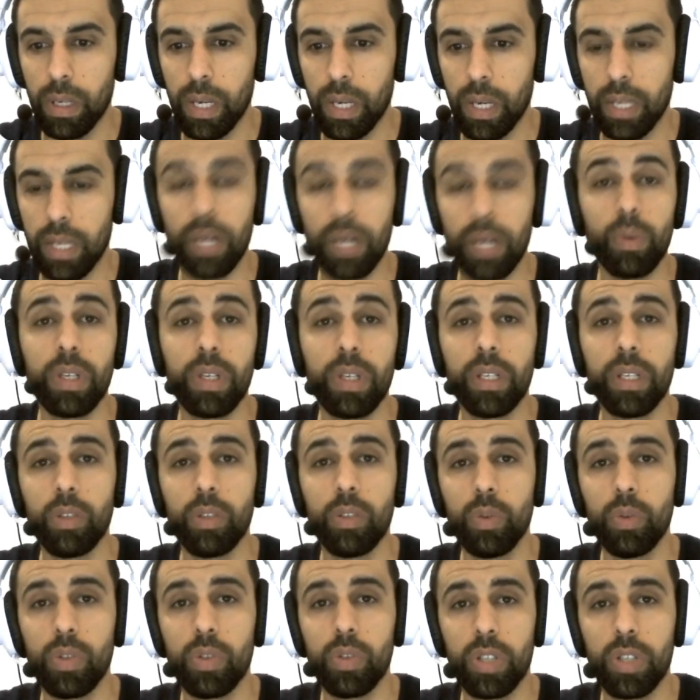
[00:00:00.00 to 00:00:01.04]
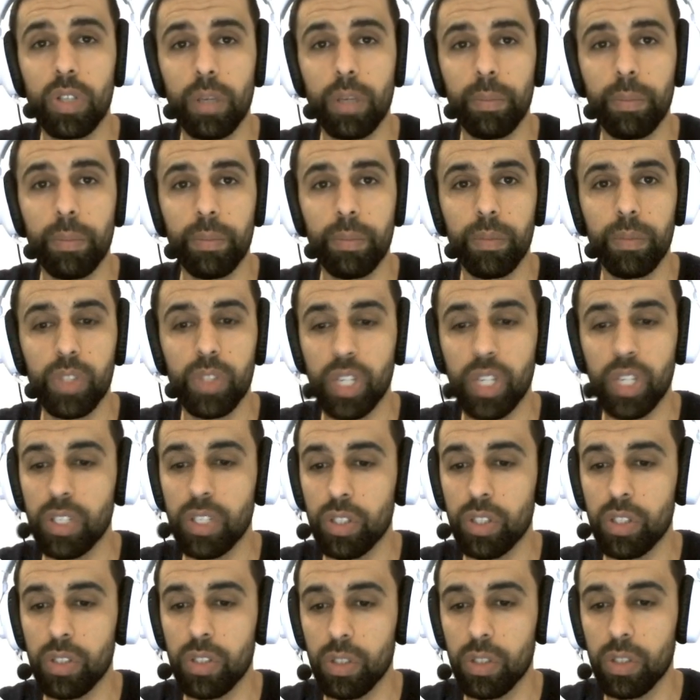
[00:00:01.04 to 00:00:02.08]
And now we're going to do some
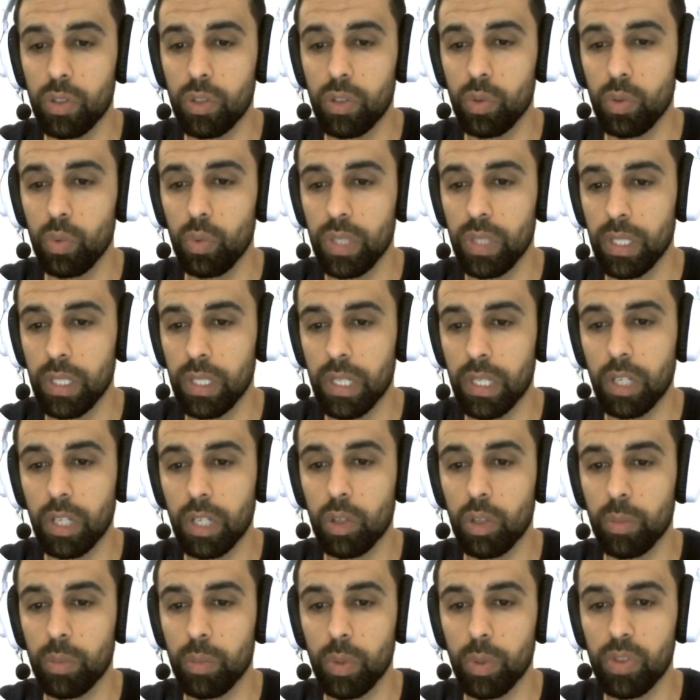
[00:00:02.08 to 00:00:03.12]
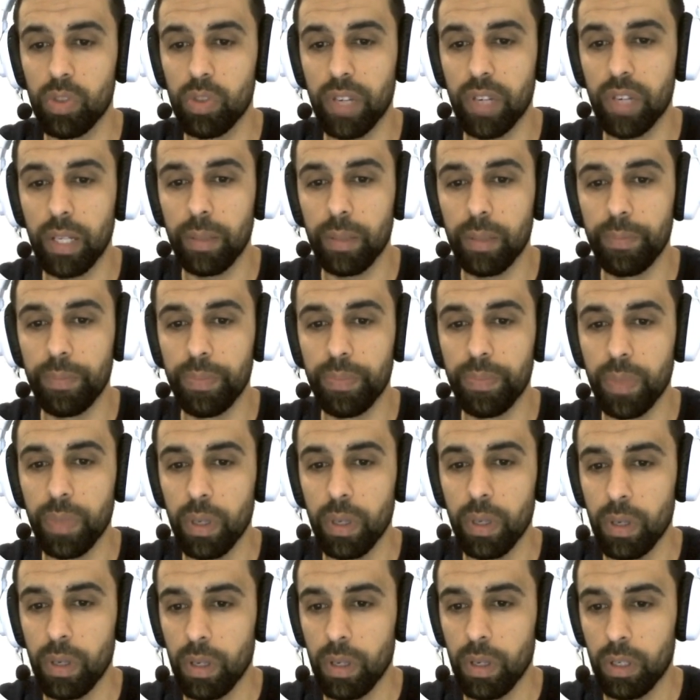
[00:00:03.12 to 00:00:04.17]
changes to the Docker Compose file.
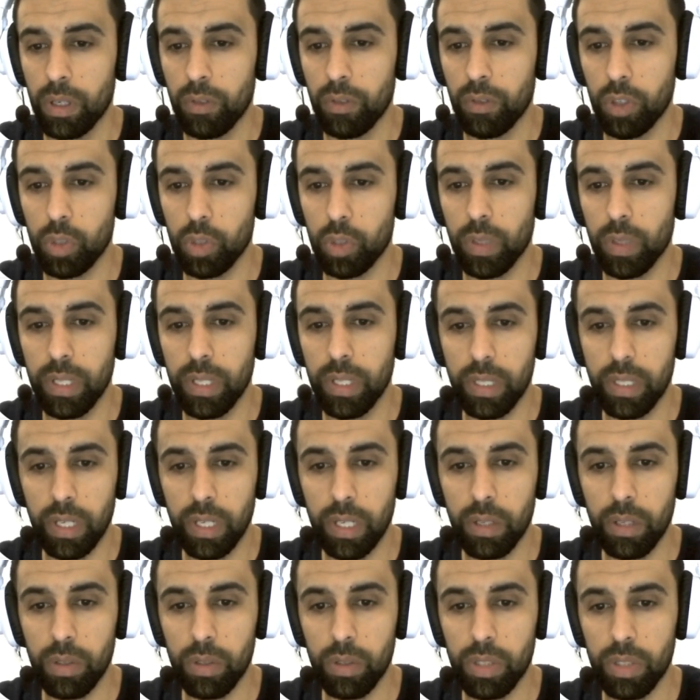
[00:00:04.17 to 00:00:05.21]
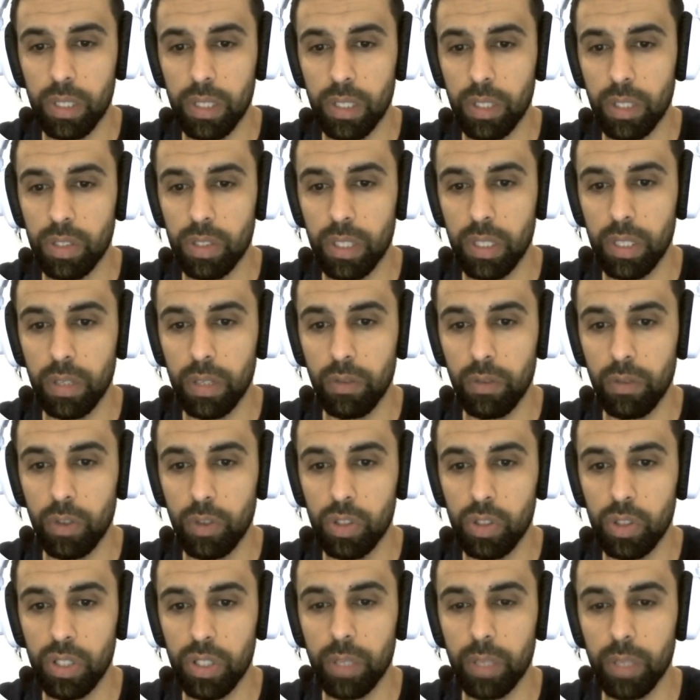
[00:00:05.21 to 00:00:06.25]
The first one is here. You see there's the
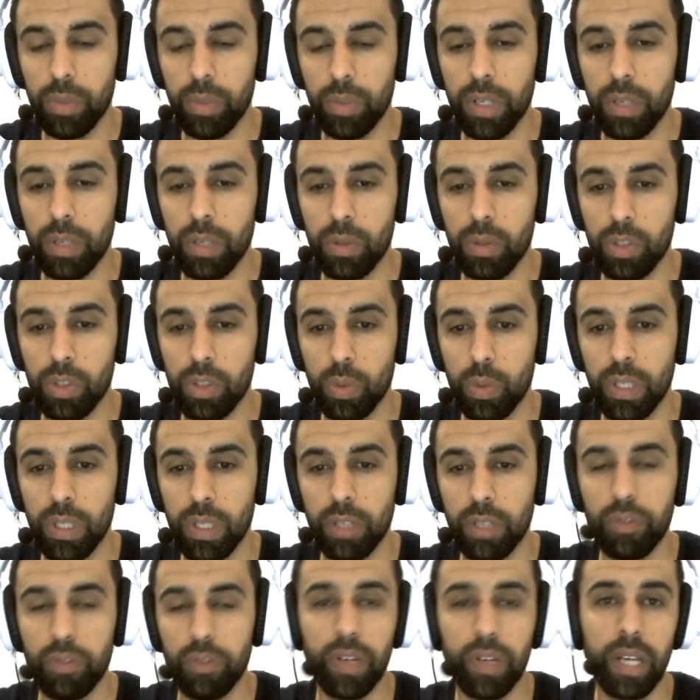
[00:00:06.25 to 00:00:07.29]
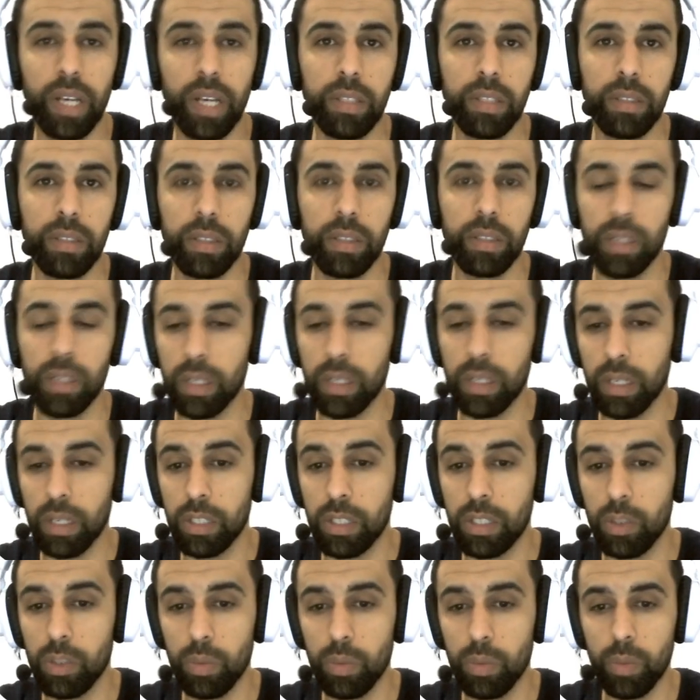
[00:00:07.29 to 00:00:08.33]
version number here. So we're going to find
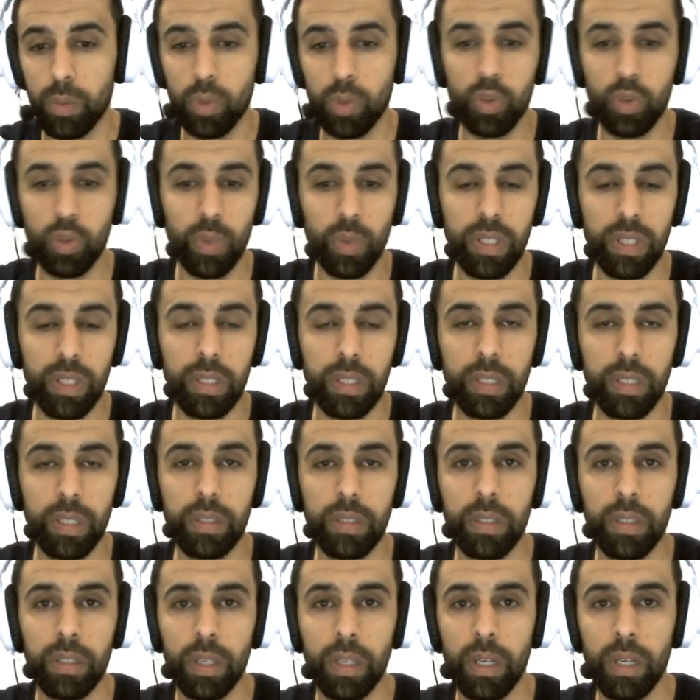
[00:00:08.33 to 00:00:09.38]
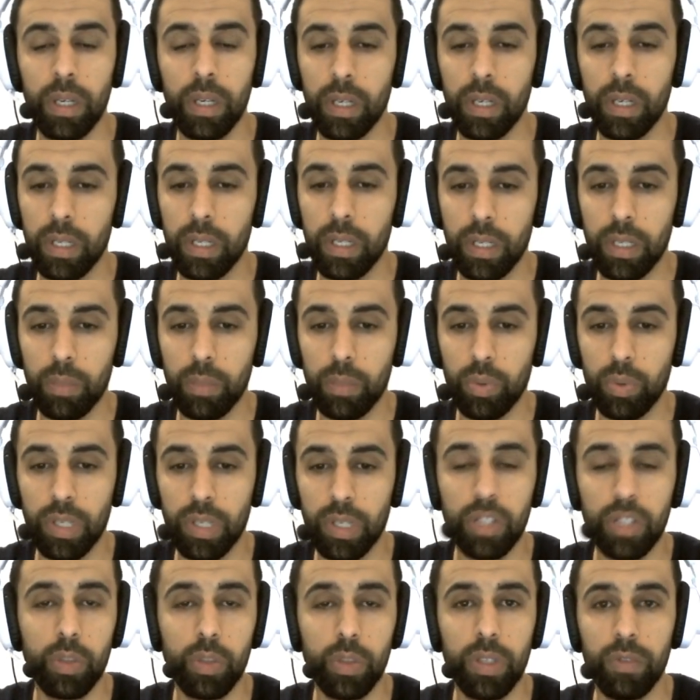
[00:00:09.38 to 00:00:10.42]
the most recent
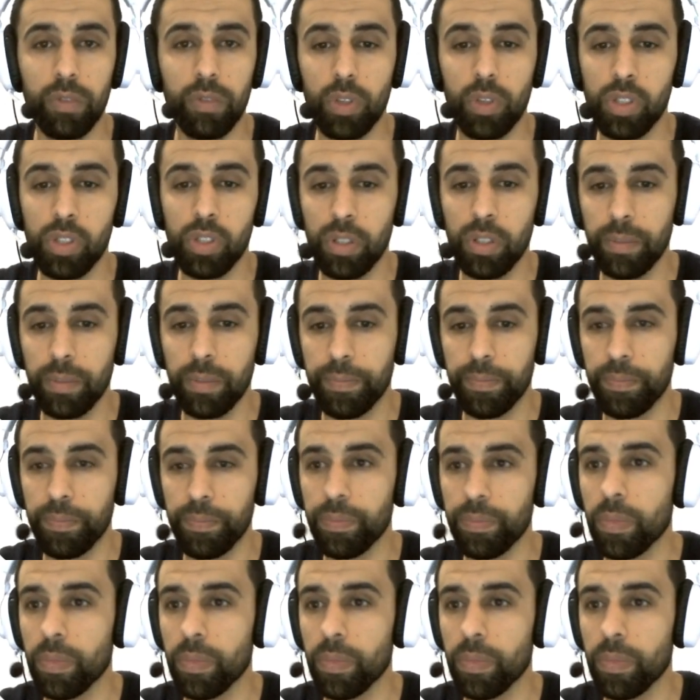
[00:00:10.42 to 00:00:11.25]
production ready version.